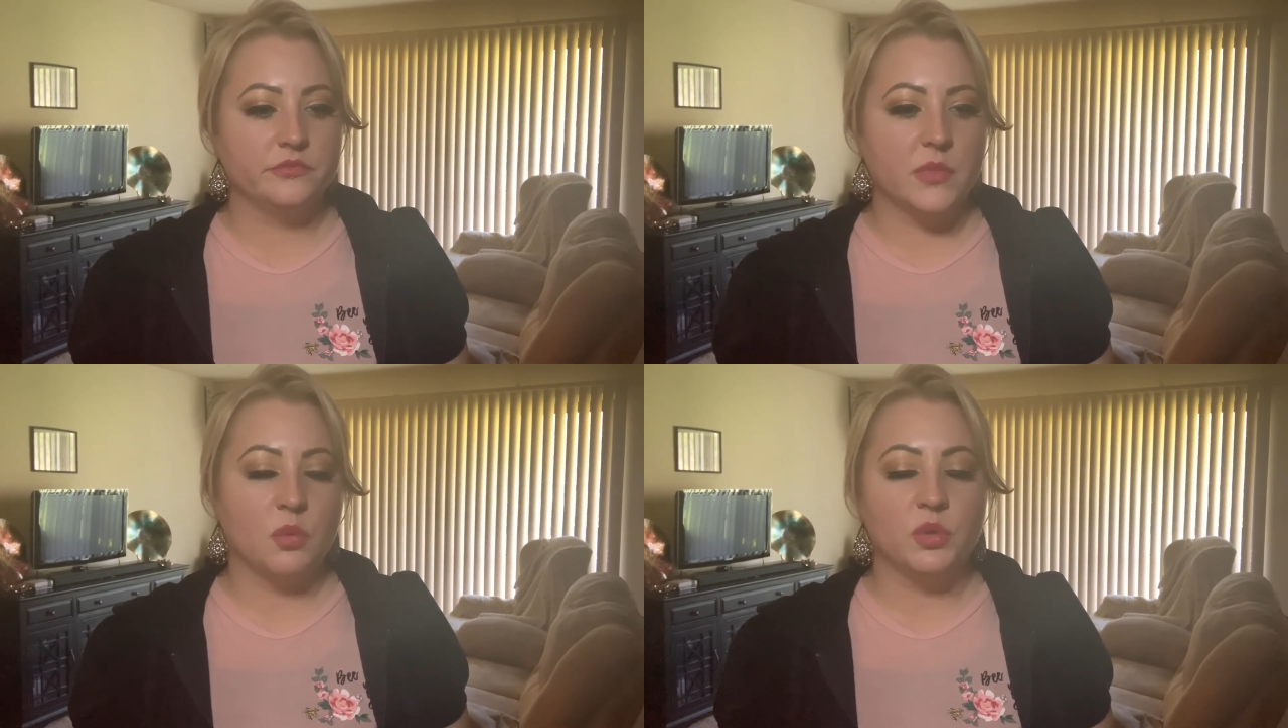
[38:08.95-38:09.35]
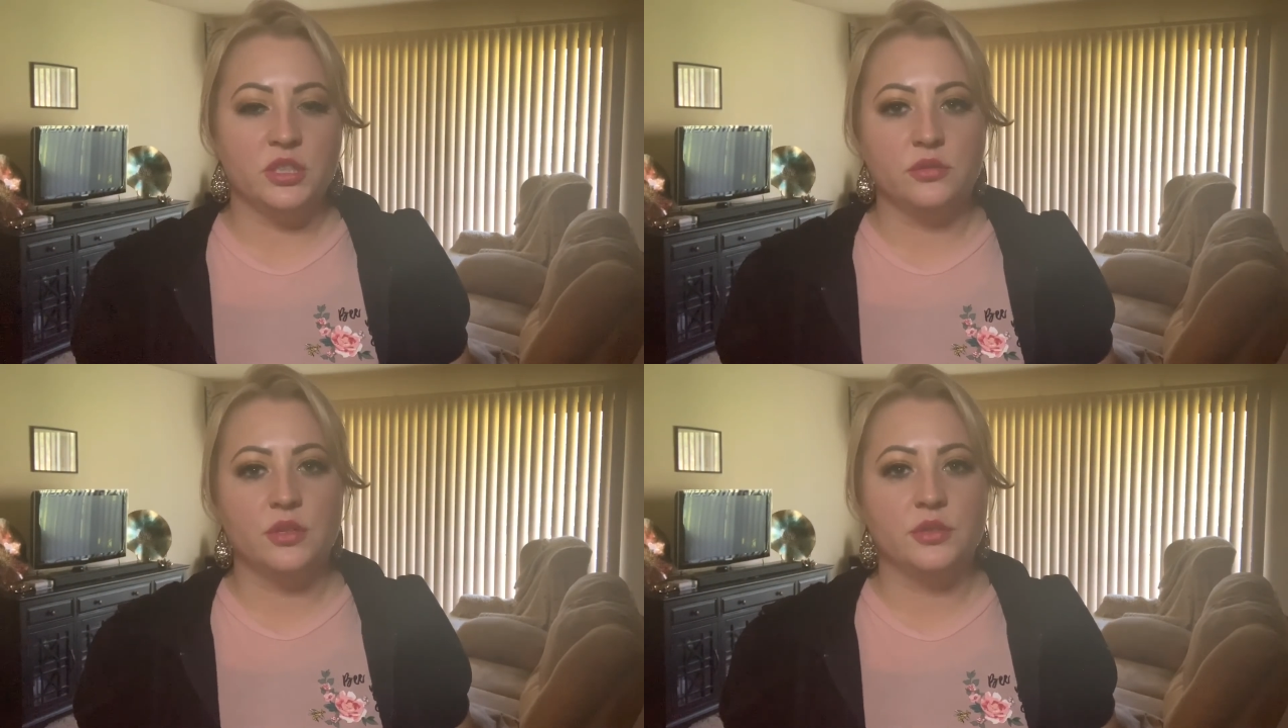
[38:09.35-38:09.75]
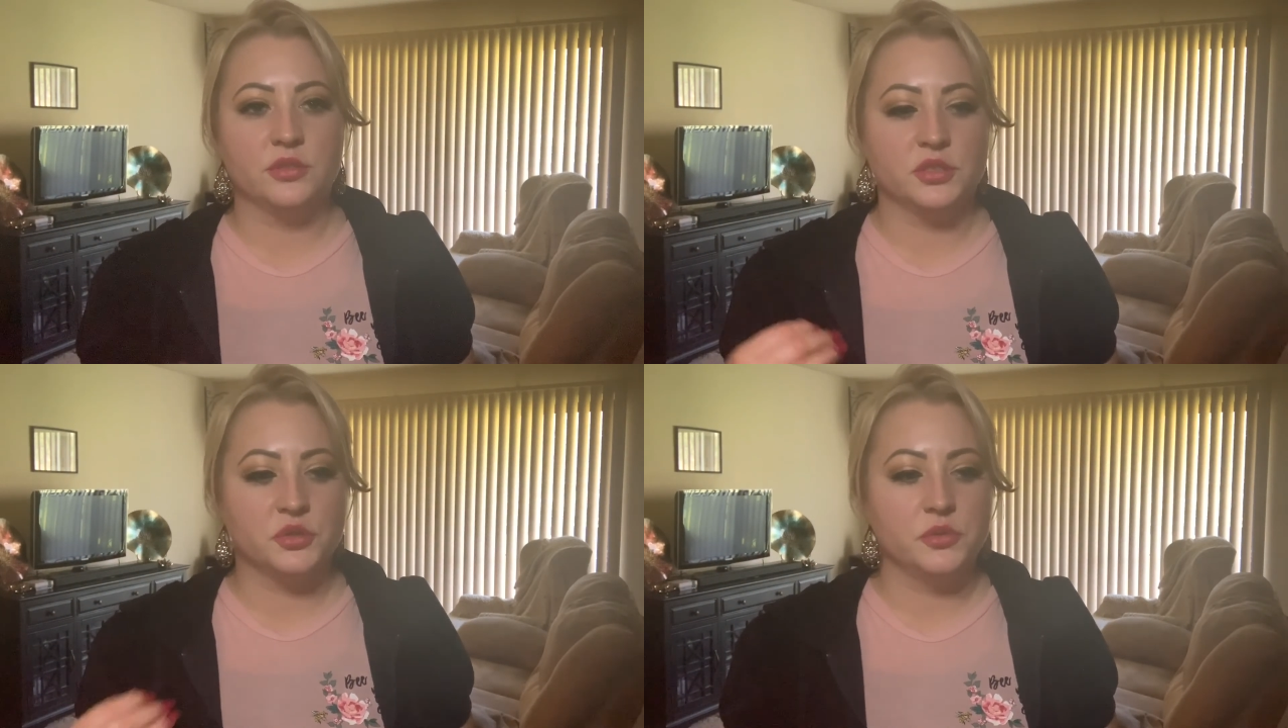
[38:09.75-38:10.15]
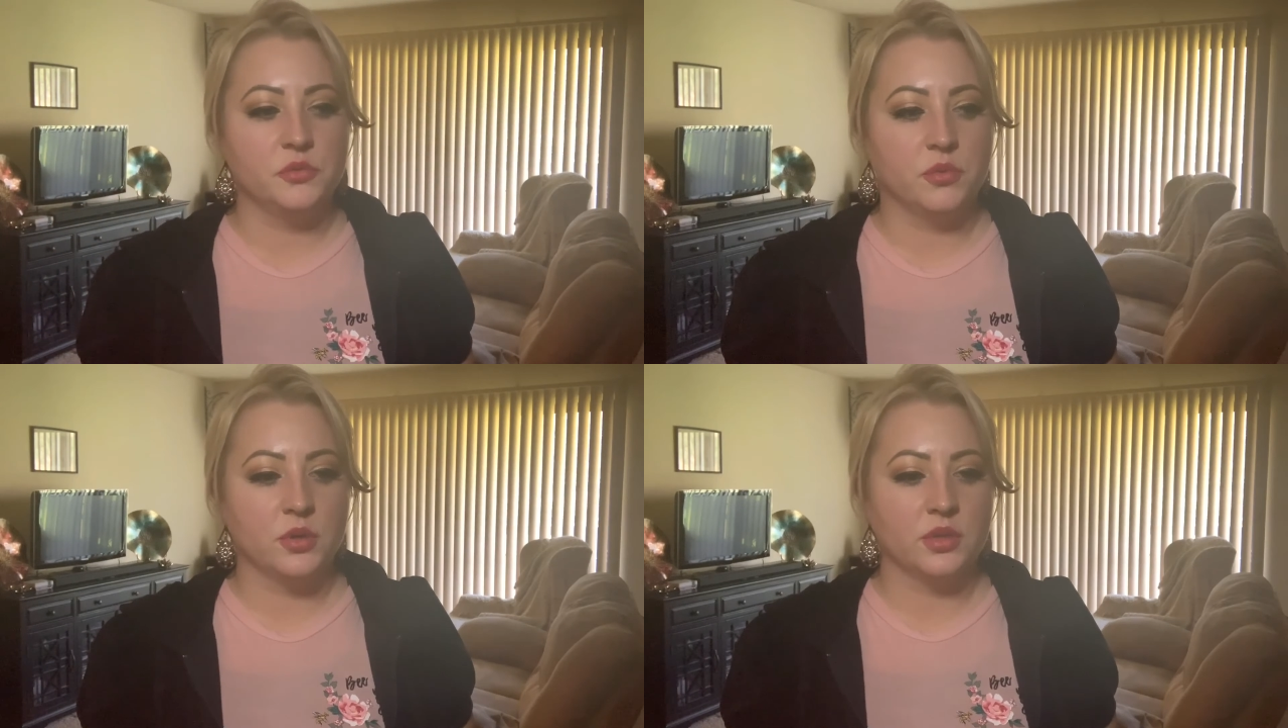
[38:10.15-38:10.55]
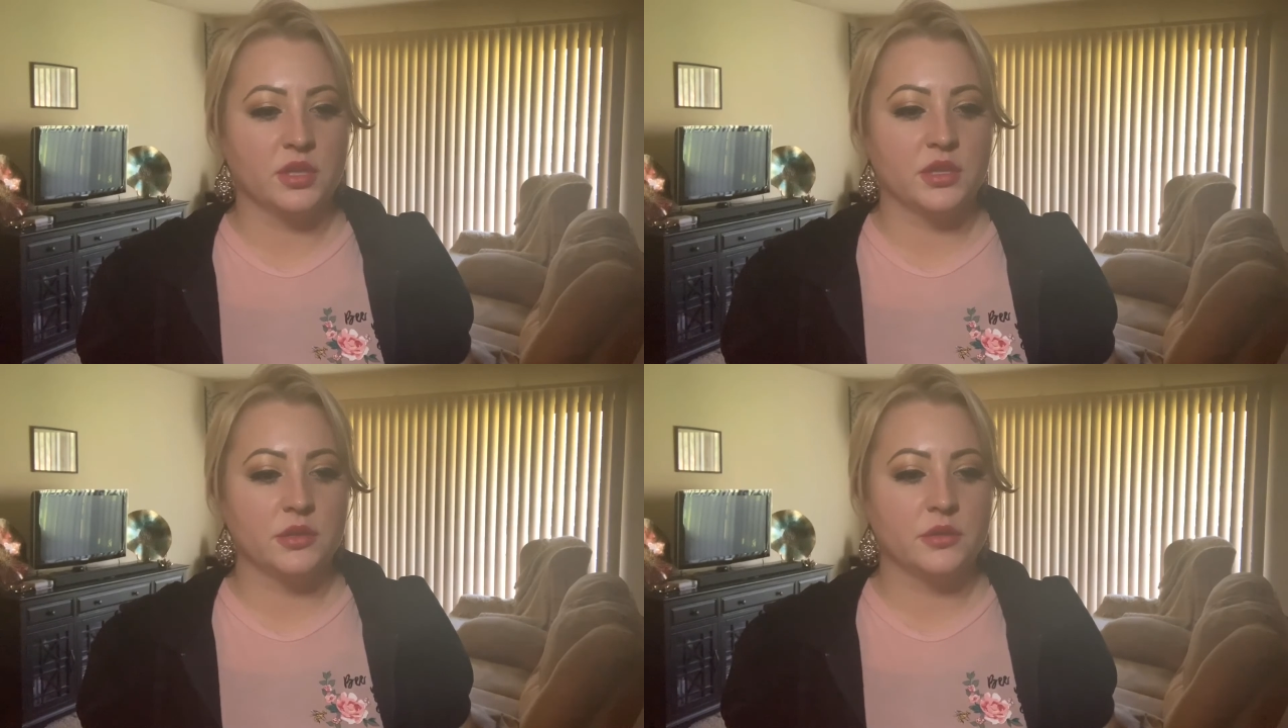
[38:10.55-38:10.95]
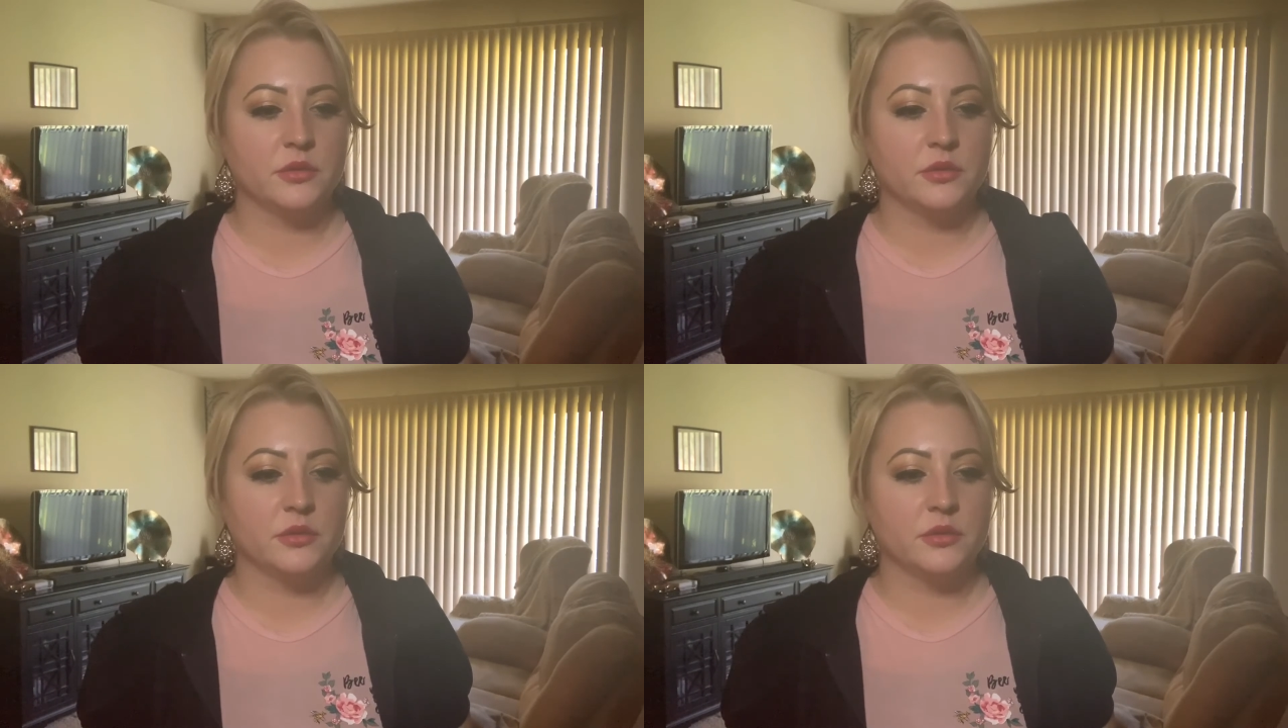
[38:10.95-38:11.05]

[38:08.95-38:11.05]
when you know your true worth,